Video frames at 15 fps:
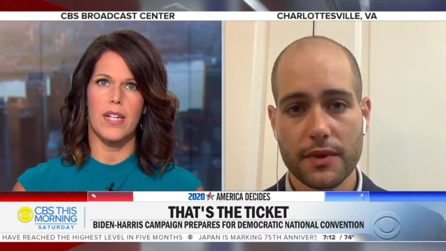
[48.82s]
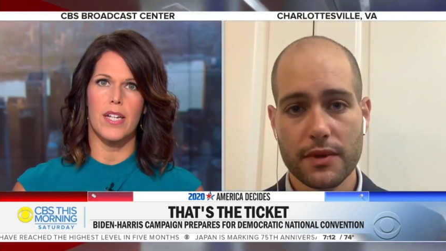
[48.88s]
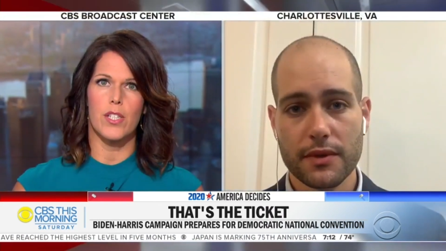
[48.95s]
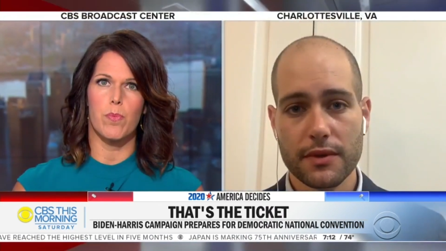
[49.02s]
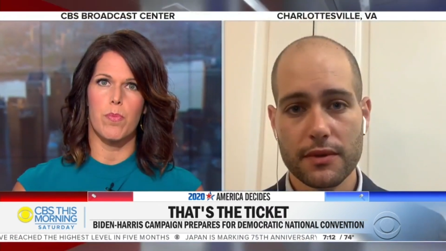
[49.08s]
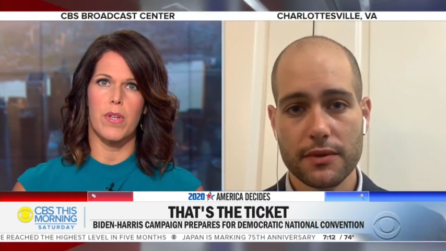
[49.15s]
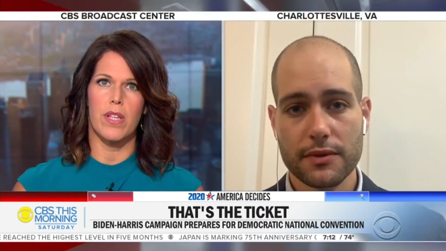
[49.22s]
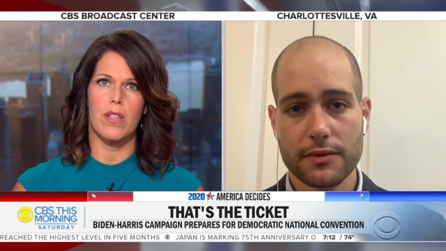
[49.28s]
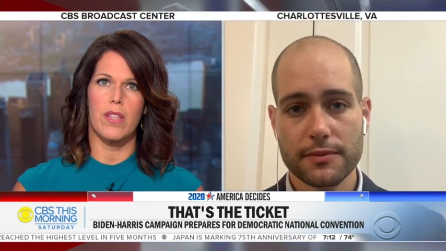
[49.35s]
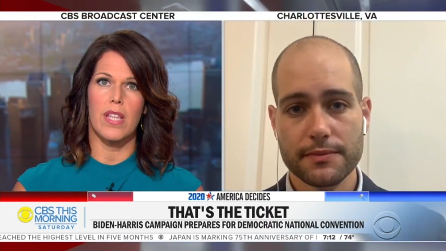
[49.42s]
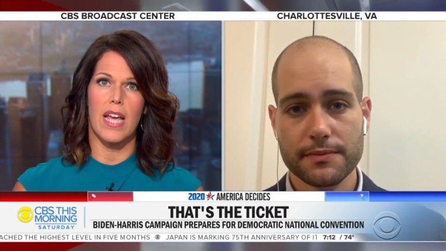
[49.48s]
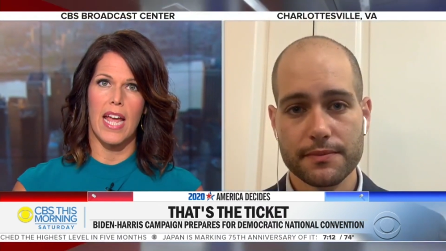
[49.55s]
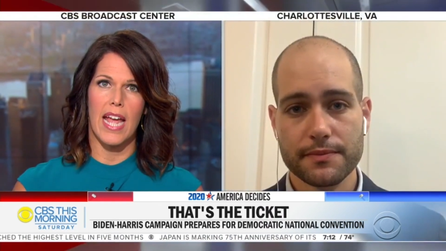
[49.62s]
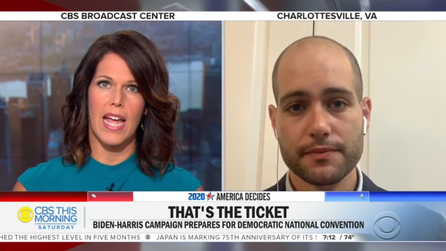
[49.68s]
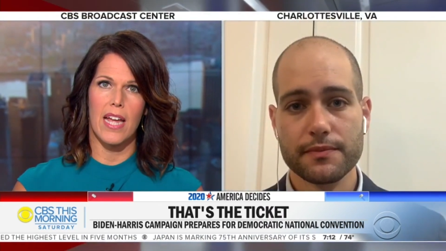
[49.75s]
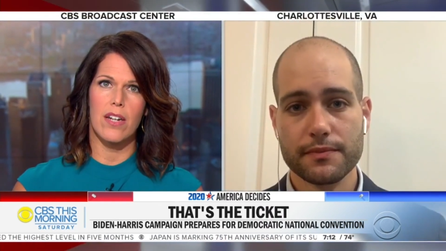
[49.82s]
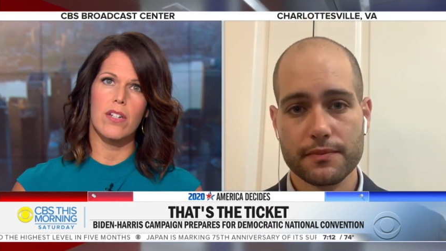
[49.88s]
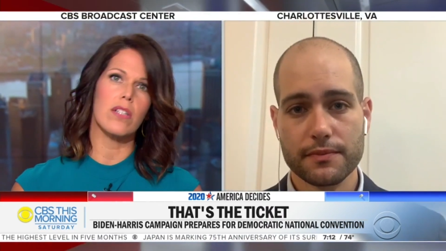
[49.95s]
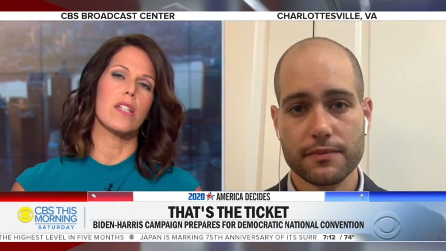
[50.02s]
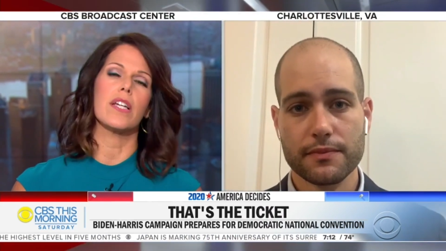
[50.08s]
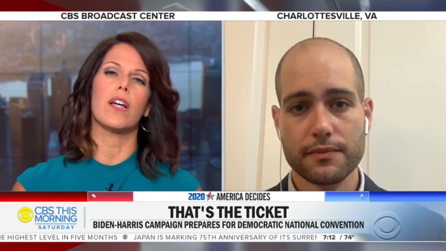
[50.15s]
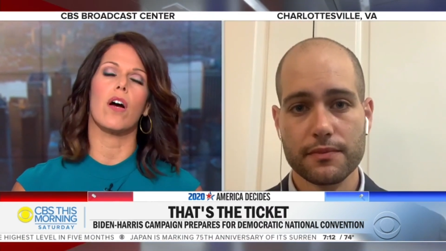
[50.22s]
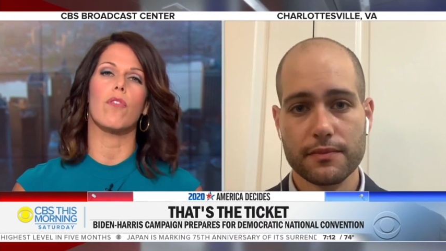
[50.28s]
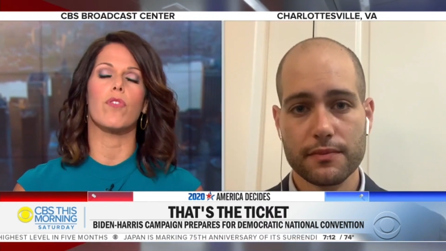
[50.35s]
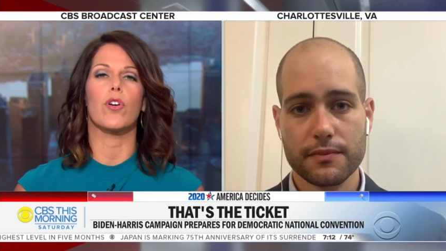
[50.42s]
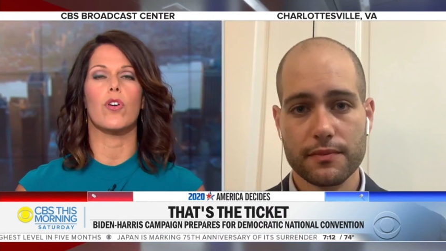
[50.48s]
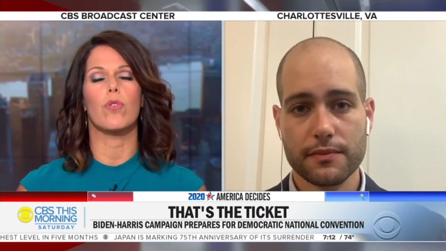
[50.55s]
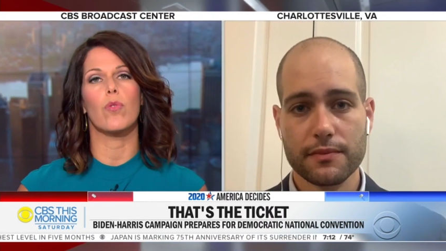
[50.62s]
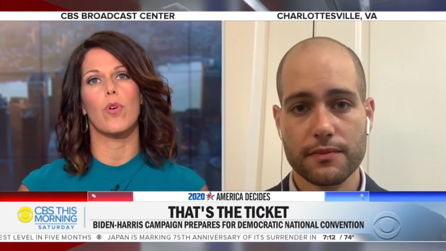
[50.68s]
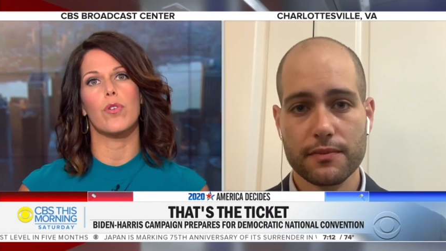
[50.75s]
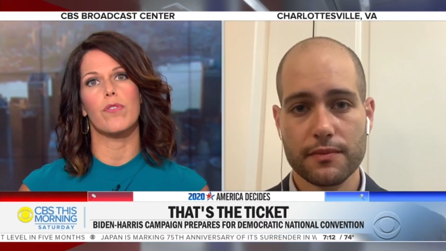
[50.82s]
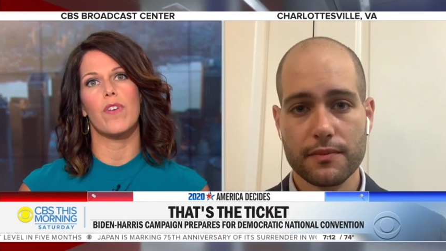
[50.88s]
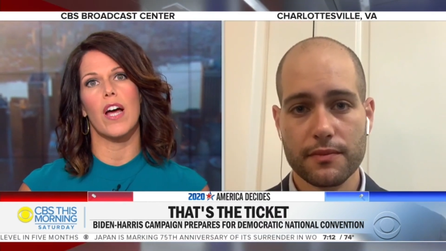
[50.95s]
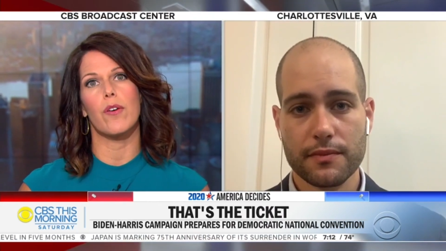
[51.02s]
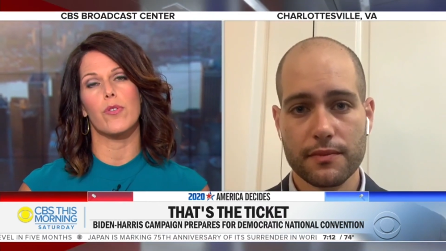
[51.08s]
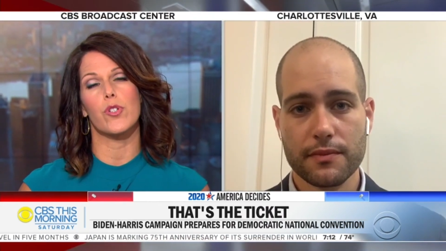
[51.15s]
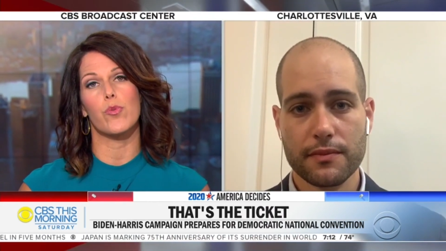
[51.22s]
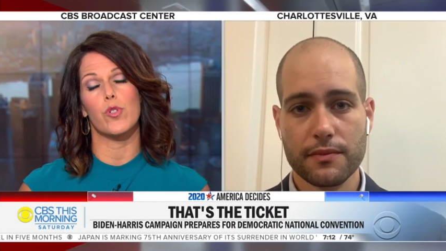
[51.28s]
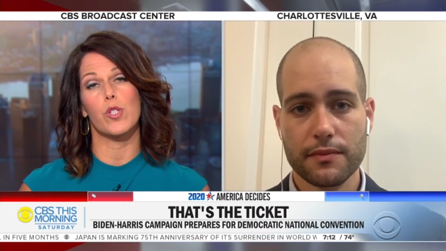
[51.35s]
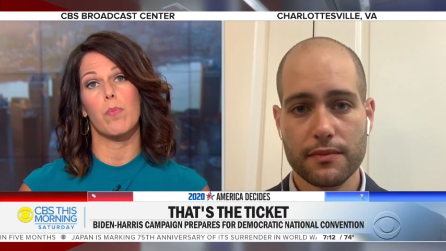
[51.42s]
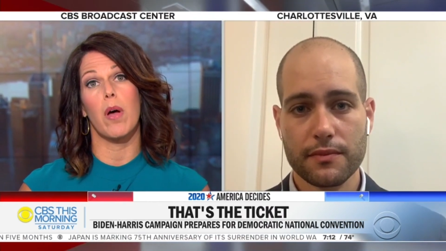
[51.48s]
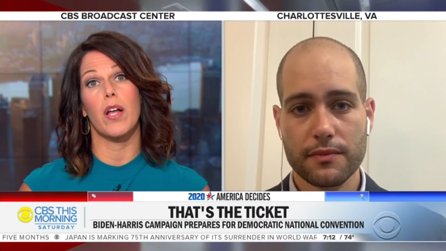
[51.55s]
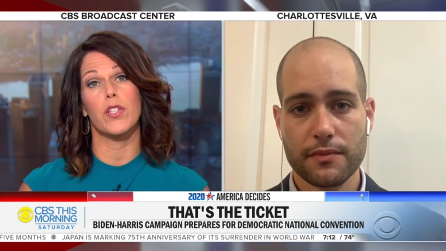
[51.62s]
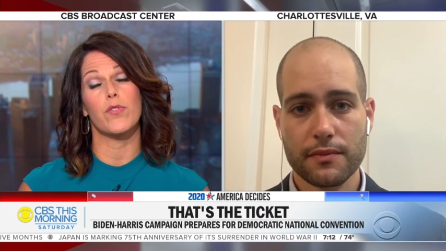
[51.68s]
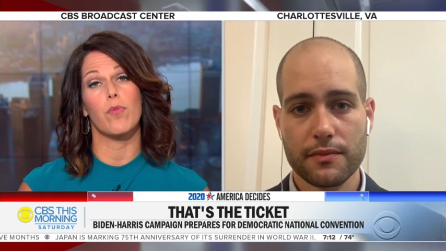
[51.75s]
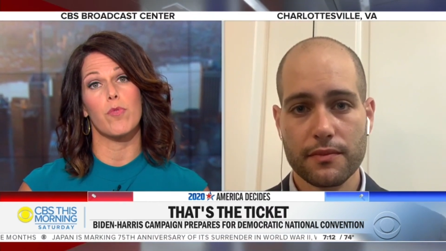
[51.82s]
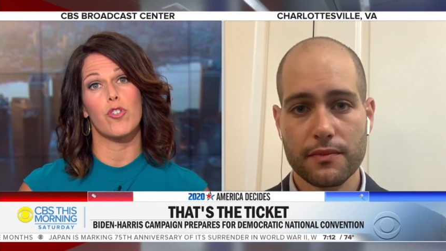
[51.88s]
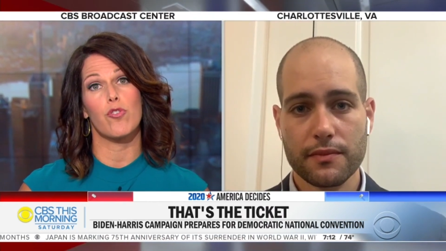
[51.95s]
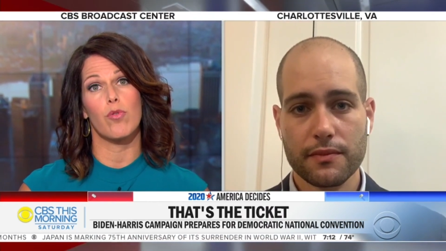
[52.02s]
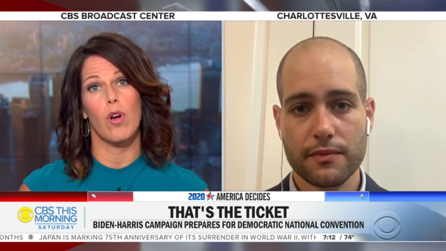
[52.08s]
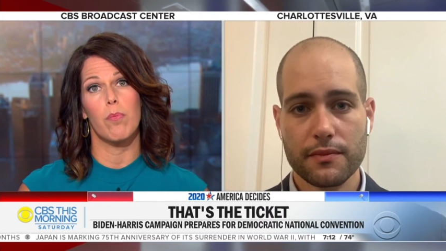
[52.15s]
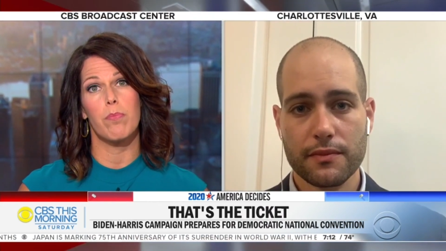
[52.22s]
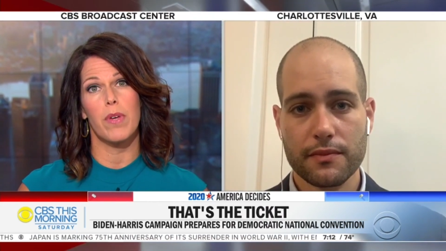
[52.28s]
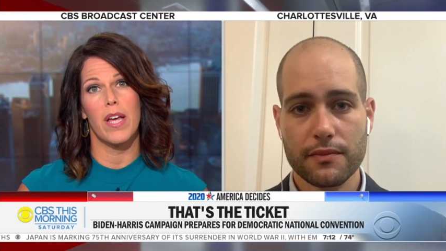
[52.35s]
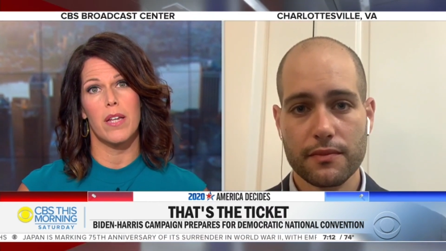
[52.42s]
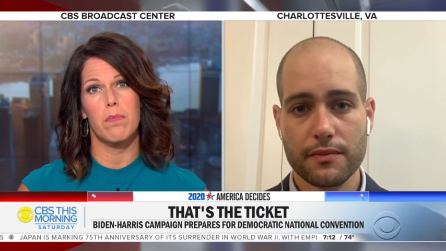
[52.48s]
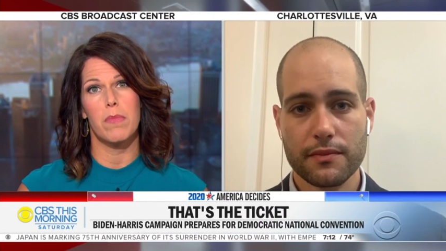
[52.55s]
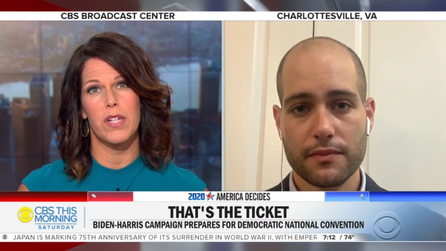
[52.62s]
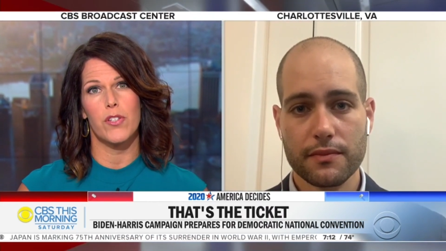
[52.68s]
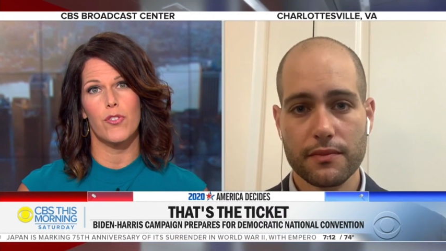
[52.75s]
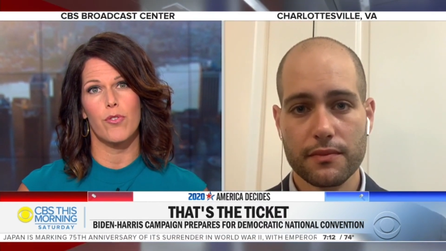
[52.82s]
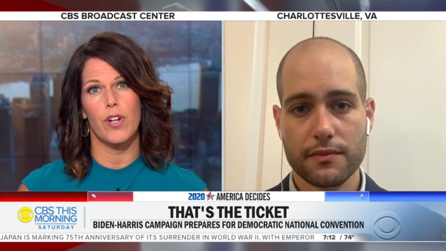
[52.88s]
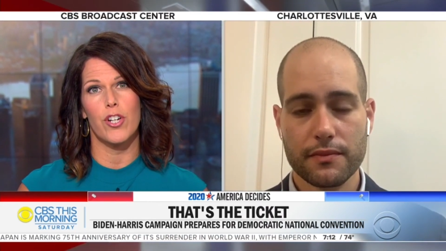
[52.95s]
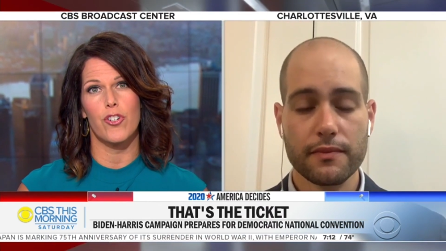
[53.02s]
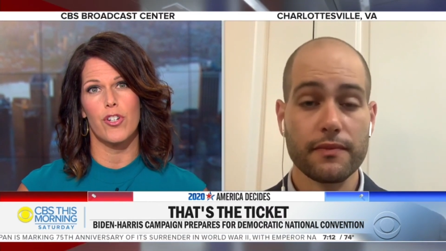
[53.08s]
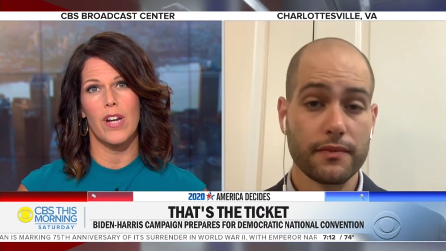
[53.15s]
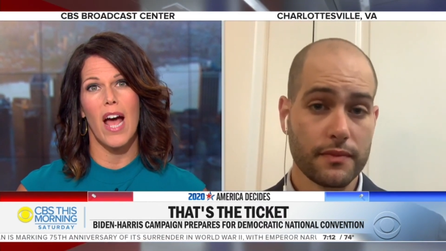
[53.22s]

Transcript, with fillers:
Speaker 1: has been the handling of the coronavirus response from the Trump administration.